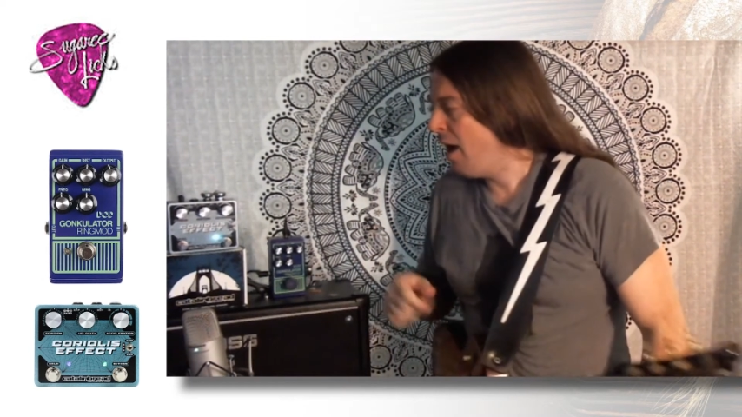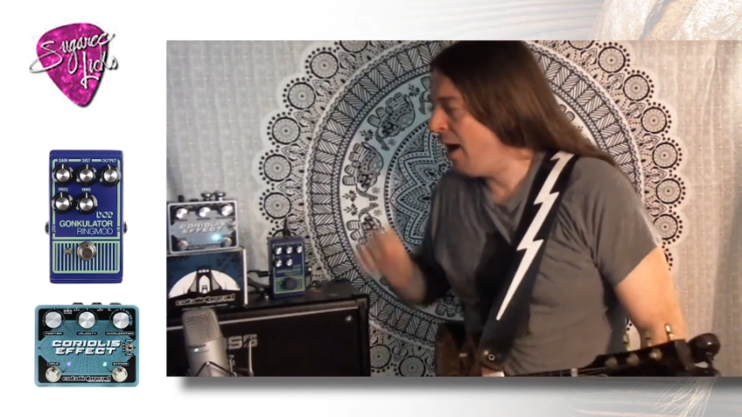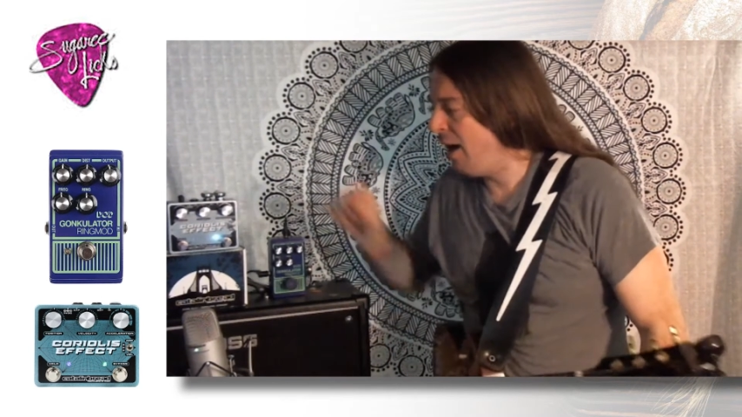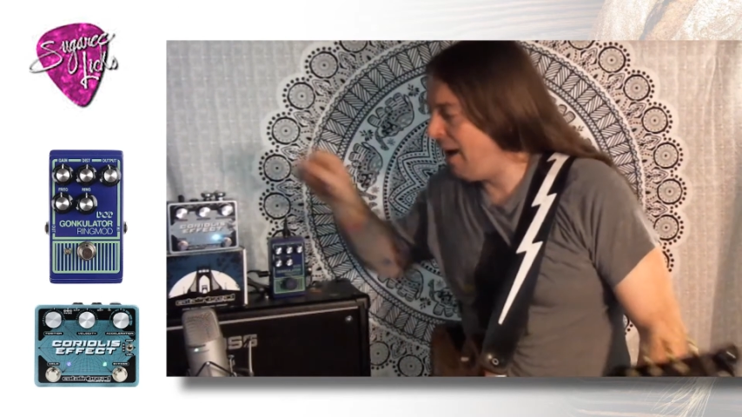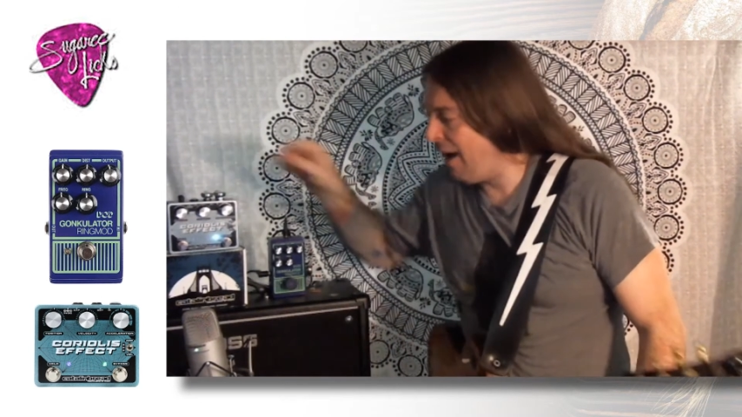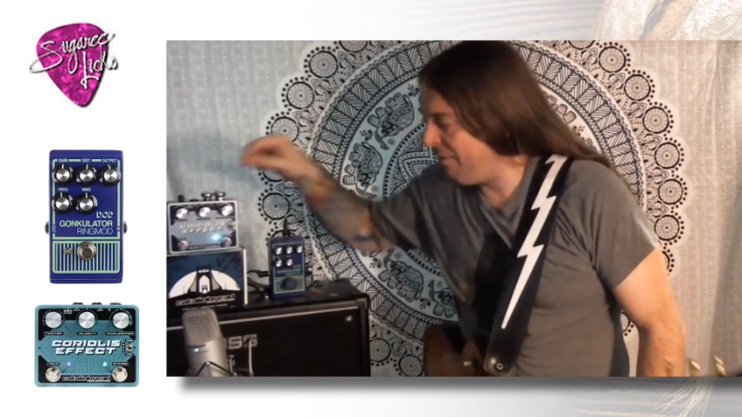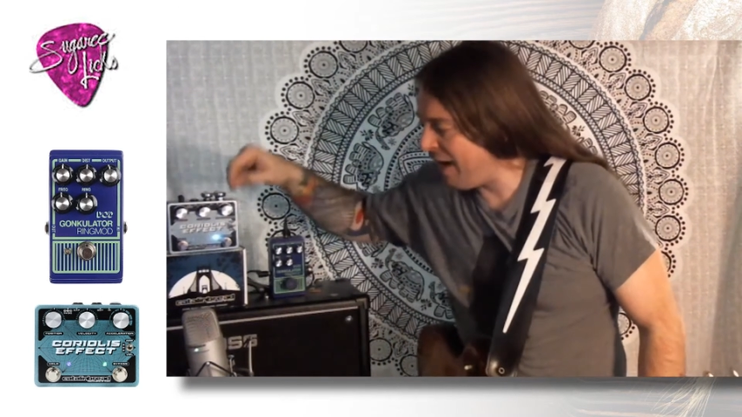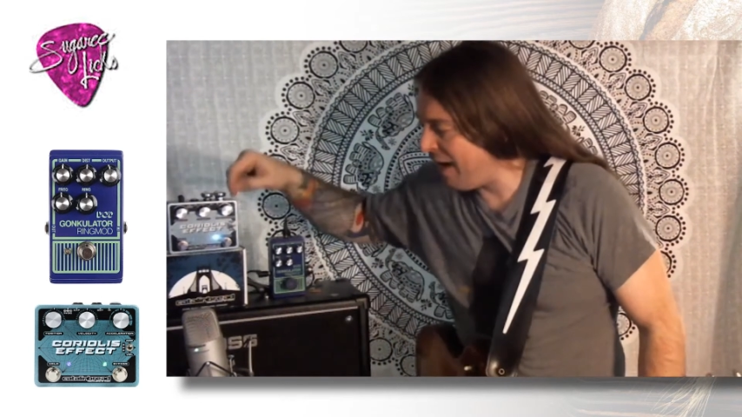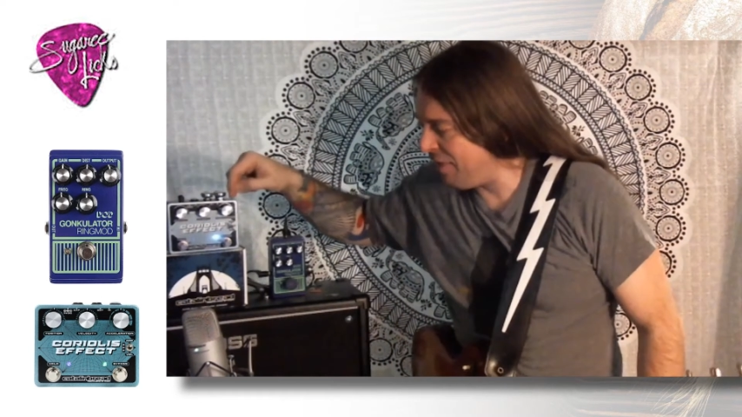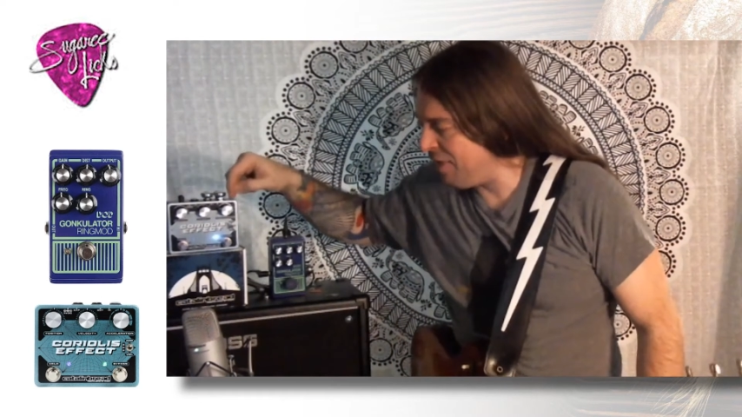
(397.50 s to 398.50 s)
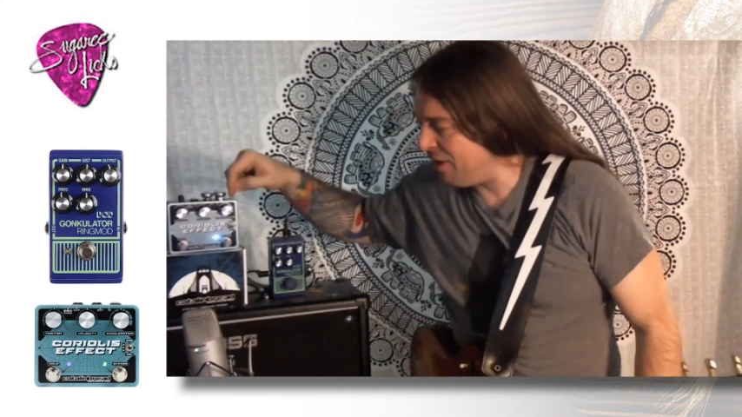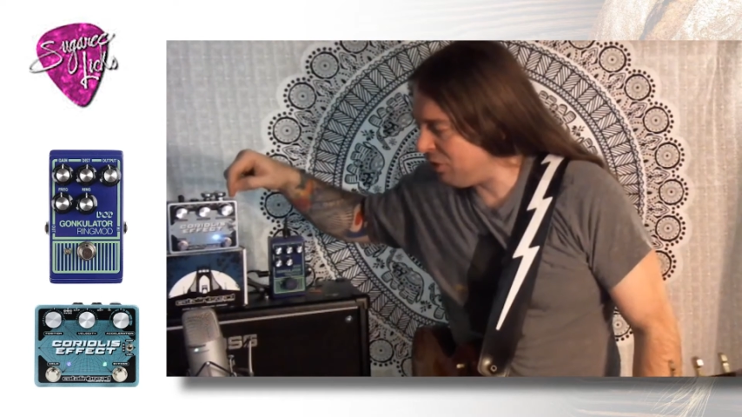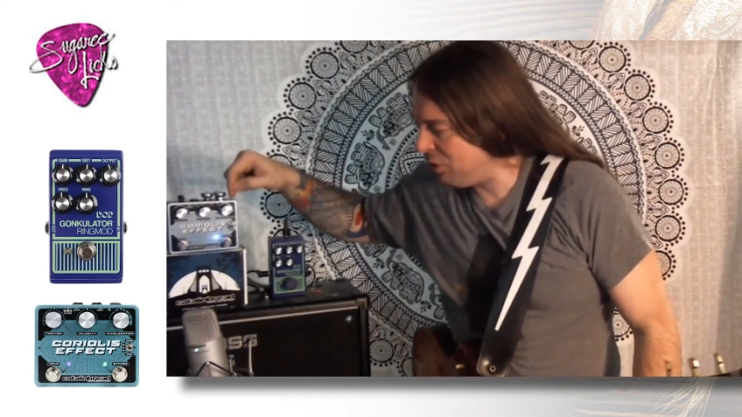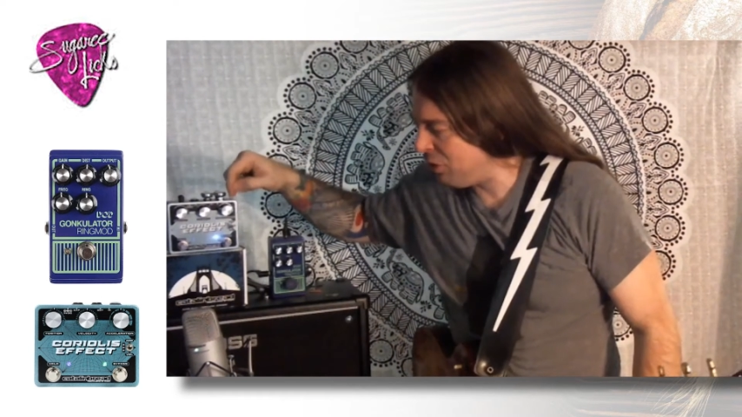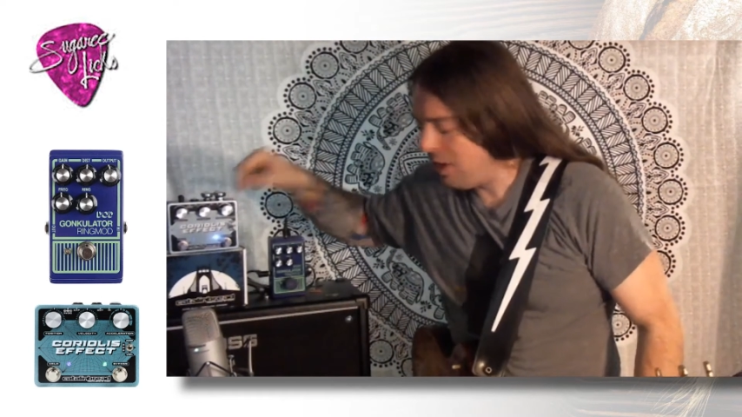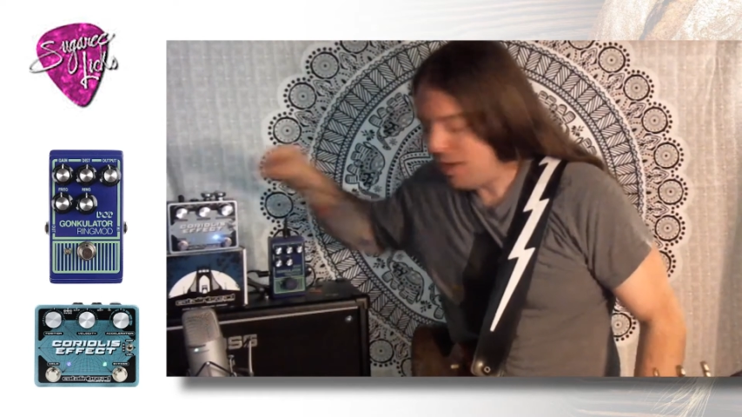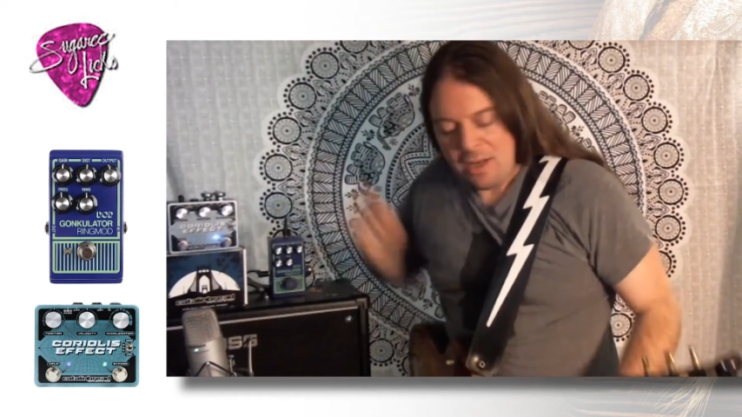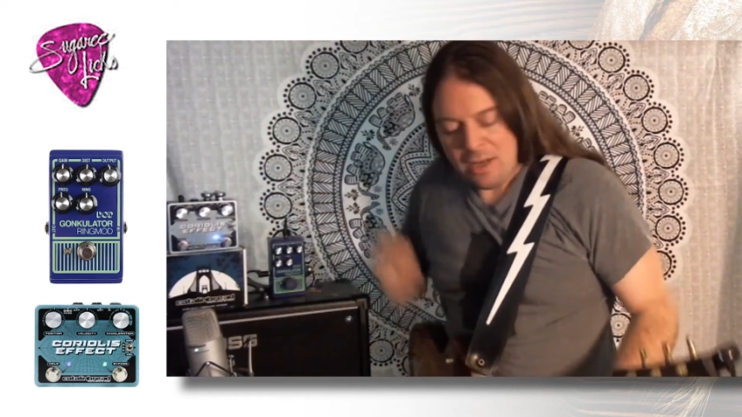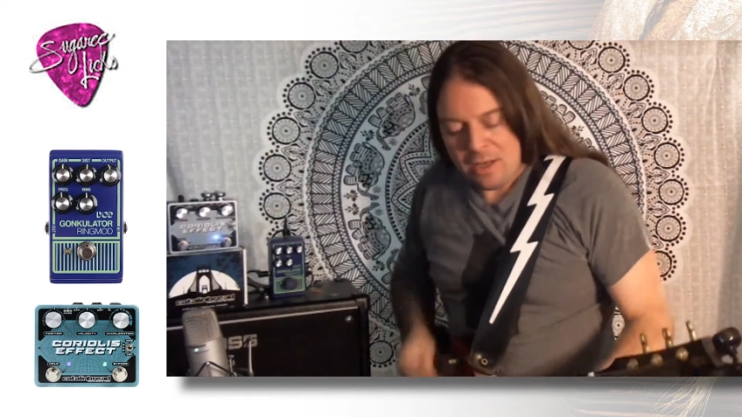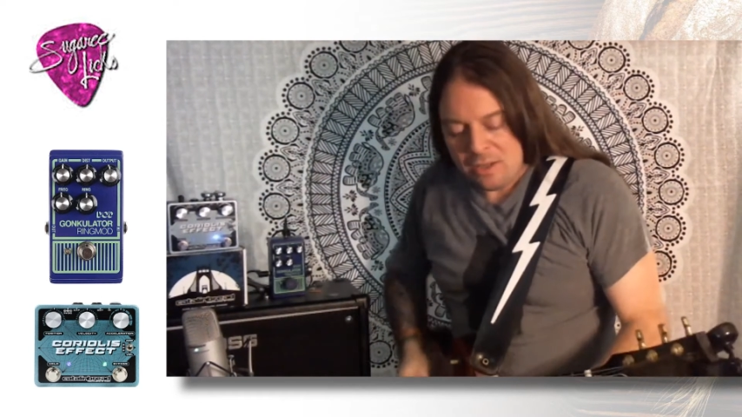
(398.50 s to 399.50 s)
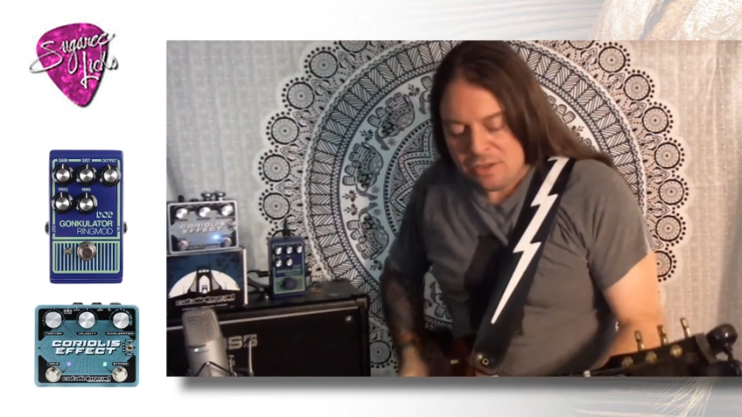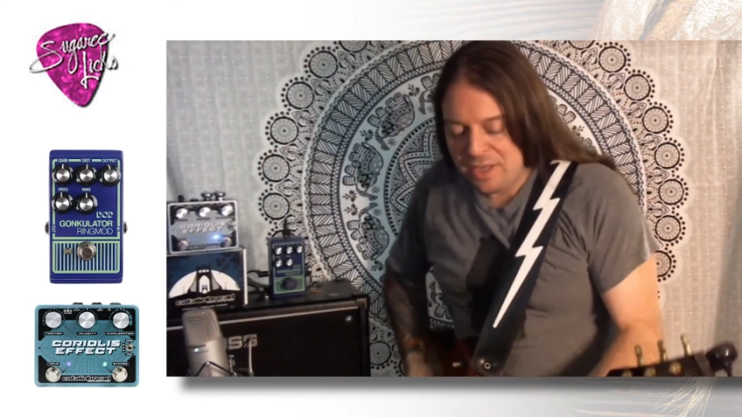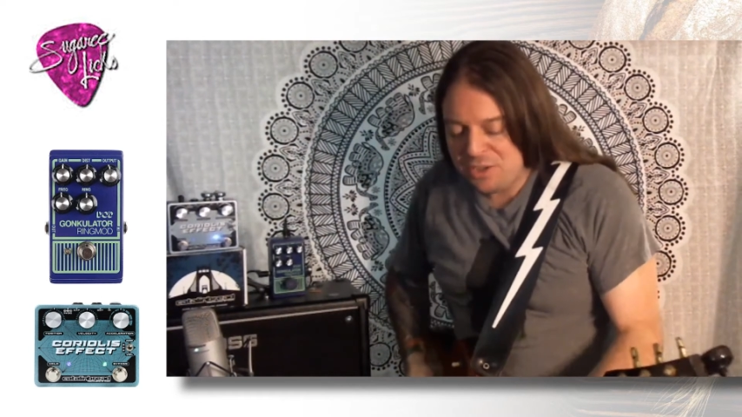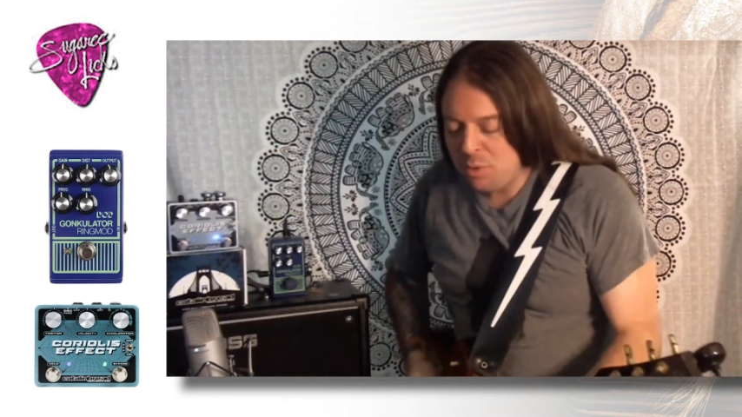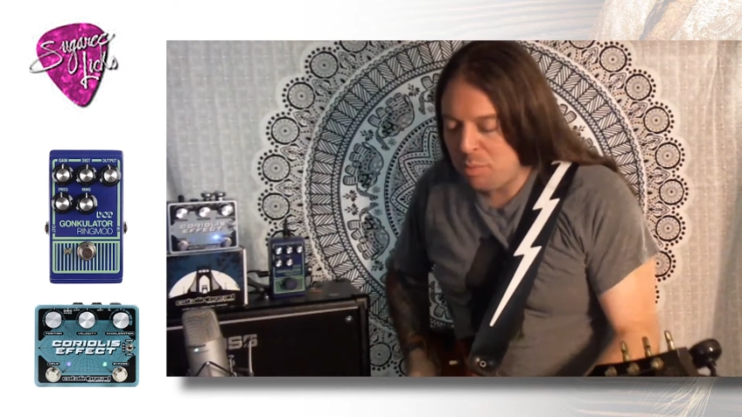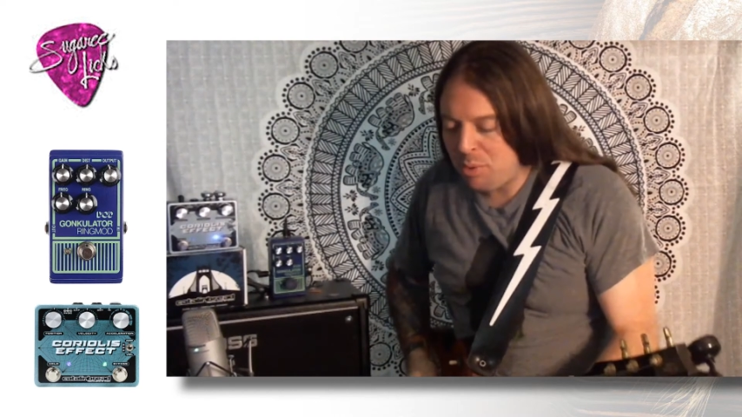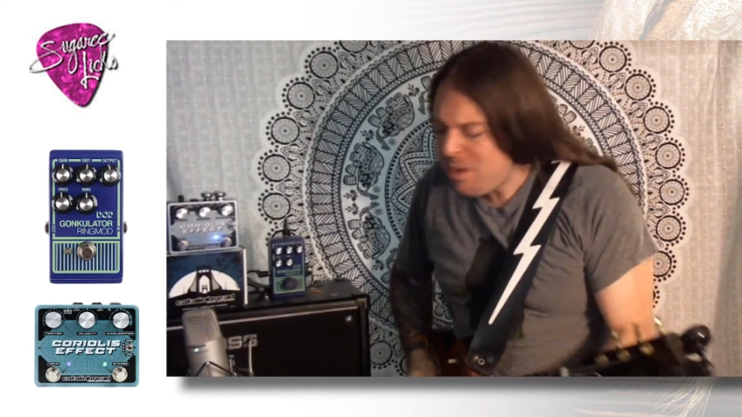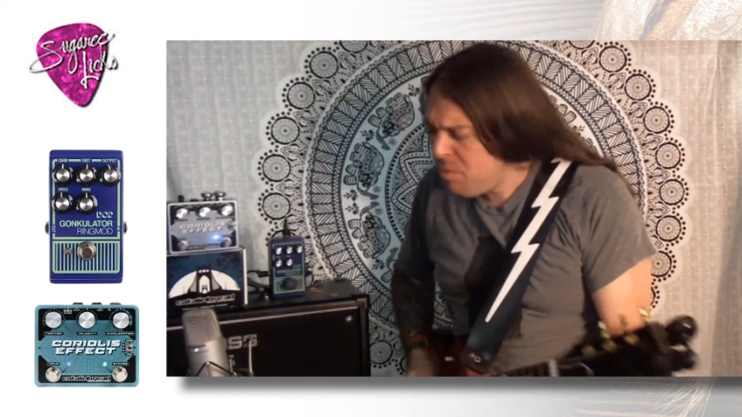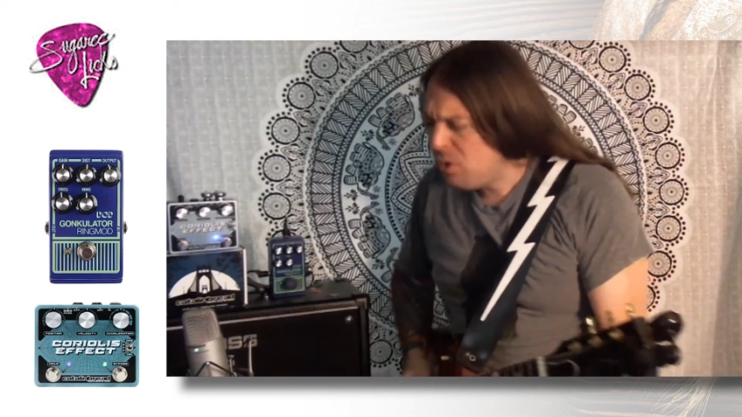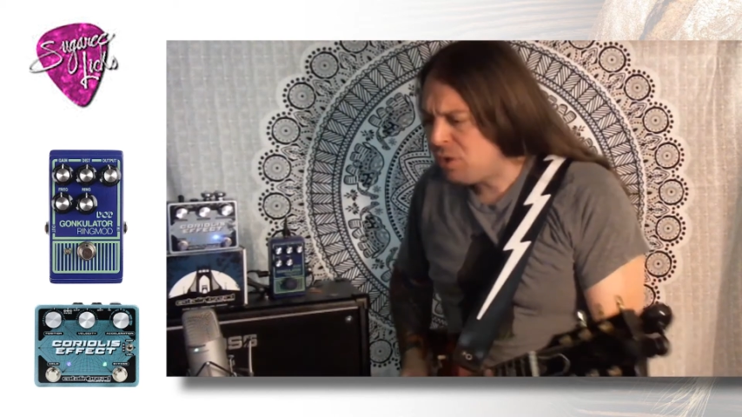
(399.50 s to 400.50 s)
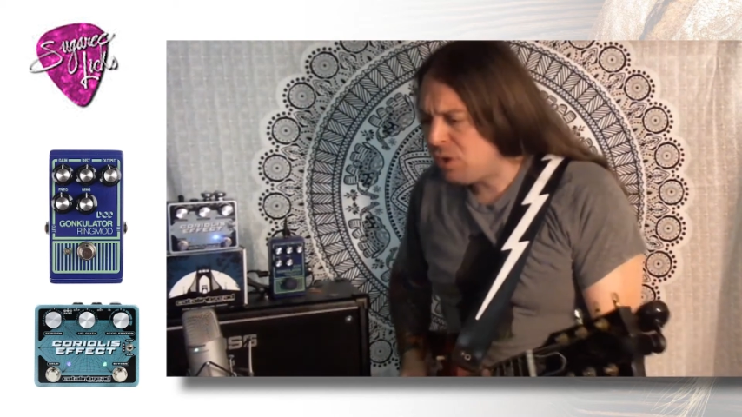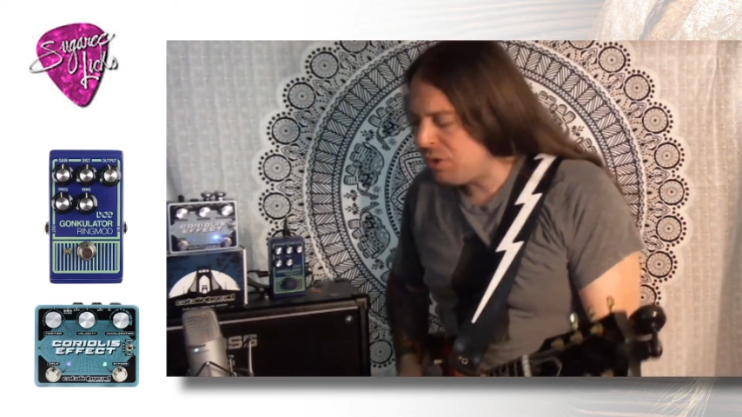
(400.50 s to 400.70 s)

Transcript: I got this set to a pretty musical